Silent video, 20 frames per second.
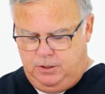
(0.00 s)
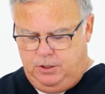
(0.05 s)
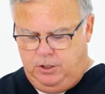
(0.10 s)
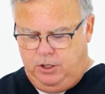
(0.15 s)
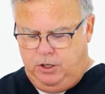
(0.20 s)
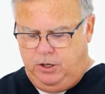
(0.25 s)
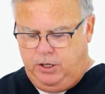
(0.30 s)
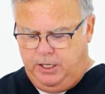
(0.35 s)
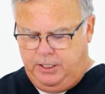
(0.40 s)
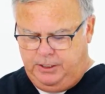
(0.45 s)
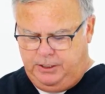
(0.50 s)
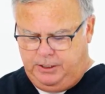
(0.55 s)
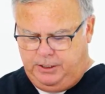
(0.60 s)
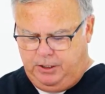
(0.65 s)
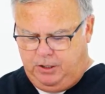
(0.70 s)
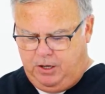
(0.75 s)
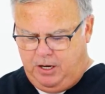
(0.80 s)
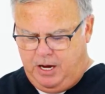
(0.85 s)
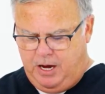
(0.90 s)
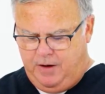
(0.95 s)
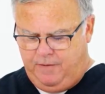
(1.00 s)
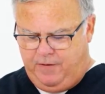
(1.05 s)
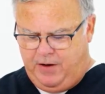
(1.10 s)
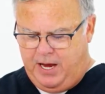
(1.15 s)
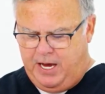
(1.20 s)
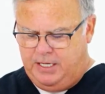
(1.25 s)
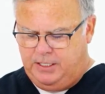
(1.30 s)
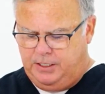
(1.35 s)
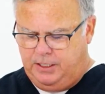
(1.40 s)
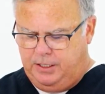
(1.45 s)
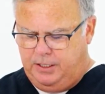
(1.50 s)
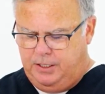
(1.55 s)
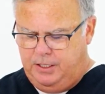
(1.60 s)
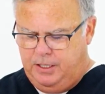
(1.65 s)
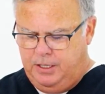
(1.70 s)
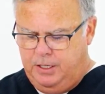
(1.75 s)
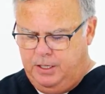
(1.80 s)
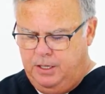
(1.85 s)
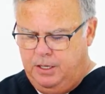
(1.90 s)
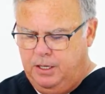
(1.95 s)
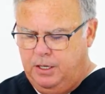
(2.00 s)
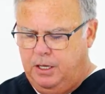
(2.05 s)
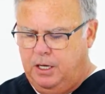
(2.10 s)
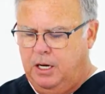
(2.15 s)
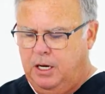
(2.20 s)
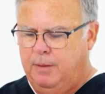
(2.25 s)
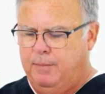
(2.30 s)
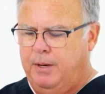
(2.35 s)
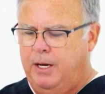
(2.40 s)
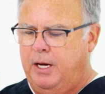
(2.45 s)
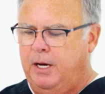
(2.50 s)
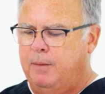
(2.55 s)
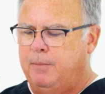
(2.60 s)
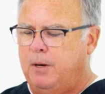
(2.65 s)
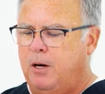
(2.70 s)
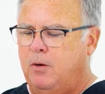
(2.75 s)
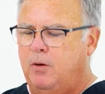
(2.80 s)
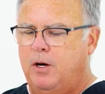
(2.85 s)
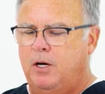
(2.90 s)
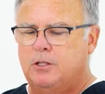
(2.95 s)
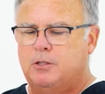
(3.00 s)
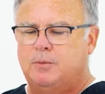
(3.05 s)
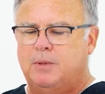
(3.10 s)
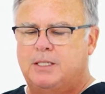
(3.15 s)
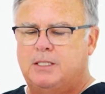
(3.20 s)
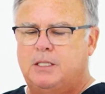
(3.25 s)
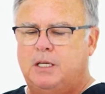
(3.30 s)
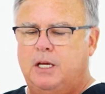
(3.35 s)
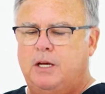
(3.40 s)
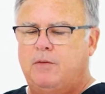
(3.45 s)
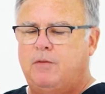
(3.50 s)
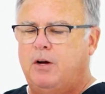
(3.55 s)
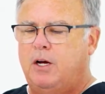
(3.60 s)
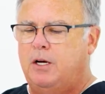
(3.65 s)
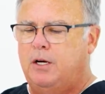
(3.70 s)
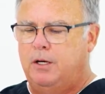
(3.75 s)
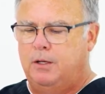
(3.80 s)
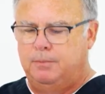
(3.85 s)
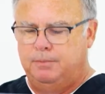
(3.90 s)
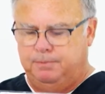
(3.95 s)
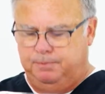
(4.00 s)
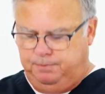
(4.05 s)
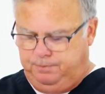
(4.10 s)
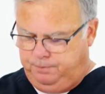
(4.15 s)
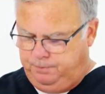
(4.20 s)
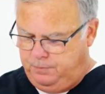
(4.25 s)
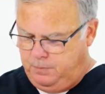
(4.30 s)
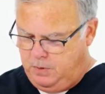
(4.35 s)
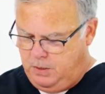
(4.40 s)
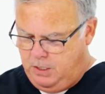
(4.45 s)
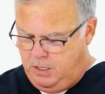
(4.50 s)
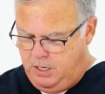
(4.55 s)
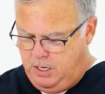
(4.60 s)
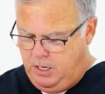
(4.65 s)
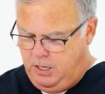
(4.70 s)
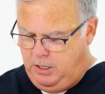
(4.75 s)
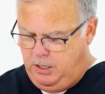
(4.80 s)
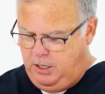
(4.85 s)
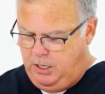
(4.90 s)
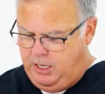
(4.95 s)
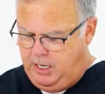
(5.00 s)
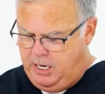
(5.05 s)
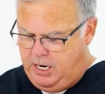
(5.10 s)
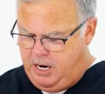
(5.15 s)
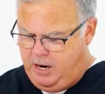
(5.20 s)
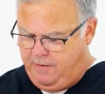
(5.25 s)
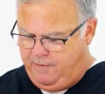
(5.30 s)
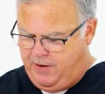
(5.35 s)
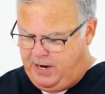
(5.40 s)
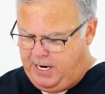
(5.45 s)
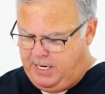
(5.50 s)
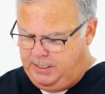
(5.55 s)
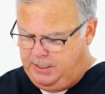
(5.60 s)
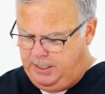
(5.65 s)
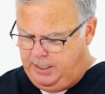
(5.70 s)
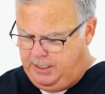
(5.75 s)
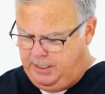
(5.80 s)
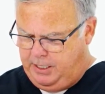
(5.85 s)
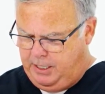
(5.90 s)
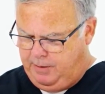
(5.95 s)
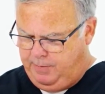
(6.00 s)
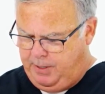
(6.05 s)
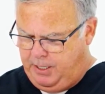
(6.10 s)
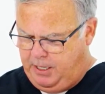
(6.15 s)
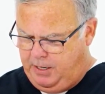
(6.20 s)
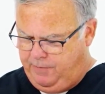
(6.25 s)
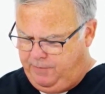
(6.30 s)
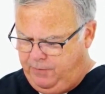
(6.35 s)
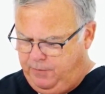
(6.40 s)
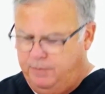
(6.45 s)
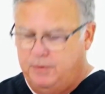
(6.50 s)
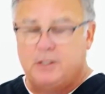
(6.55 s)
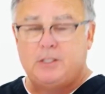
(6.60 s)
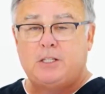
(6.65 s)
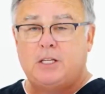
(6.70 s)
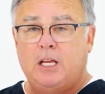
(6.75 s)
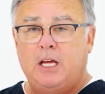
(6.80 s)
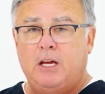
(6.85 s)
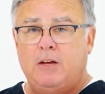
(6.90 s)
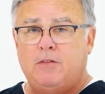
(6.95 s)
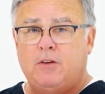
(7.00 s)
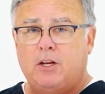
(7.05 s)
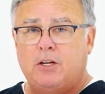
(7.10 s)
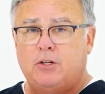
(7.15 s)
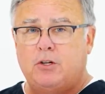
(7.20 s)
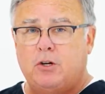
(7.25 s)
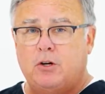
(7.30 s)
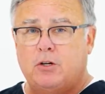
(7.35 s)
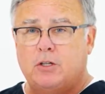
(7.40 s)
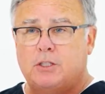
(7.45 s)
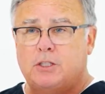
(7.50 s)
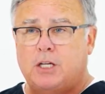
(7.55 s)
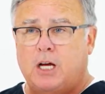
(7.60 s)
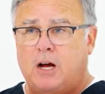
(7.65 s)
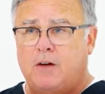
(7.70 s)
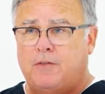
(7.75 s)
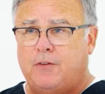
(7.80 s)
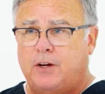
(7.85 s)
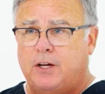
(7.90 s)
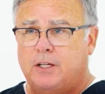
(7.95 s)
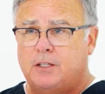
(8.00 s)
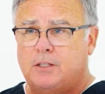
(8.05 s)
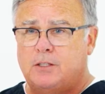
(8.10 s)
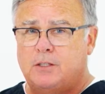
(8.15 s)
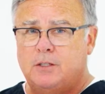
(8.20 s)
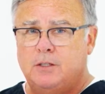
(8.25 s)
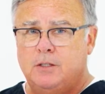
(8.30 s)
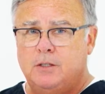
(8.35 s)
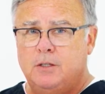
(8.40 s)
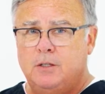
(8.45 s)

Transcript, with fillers: you can still have acid coming up, oh, here's my sleeve right here. You can have acid coming up from the sleeve into your esophagus.